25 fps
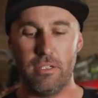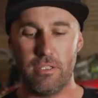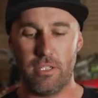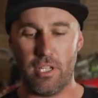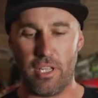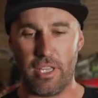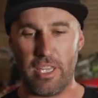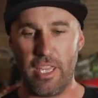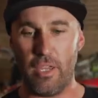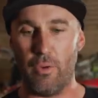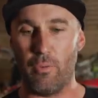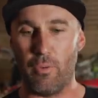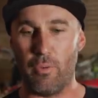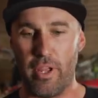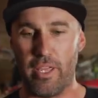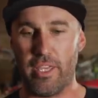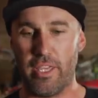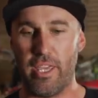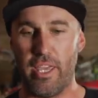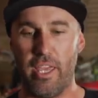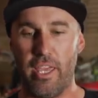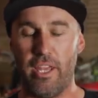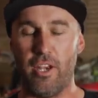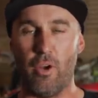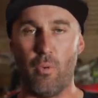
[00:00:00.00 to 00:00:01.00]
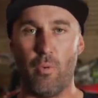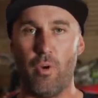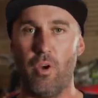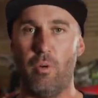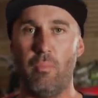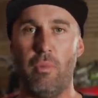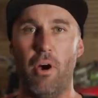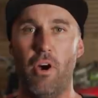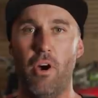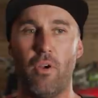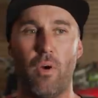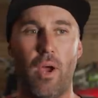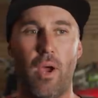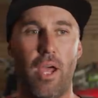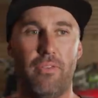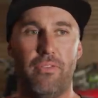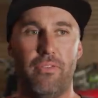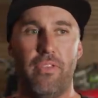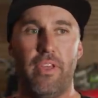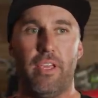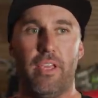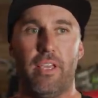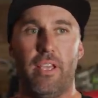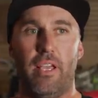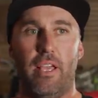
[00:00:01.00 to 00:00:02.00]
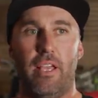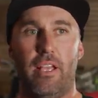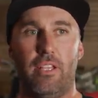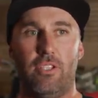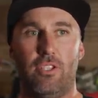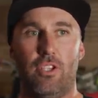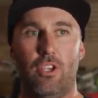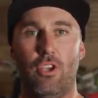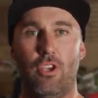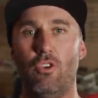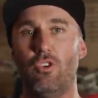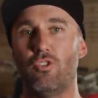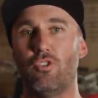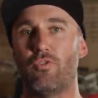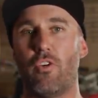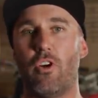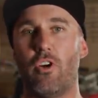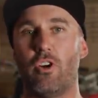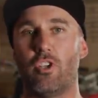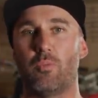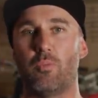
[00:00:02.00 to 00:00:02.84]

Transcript: To get Ricky into real moto, I think it is huge for our